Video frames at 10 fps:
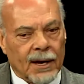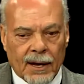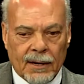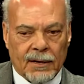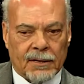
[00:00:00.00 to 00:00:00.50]

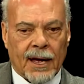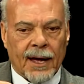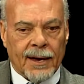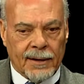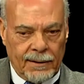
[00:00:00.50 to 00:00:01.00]
and
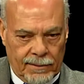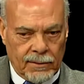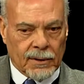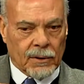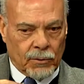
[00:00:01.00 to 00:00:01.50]
decide
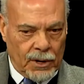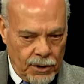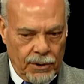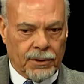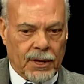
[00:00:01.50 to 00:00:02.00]
what
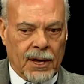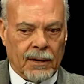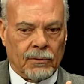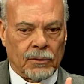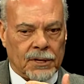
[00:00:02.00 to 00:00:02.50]
you think
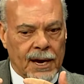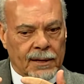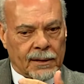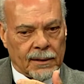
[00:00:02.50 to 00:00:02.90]
will take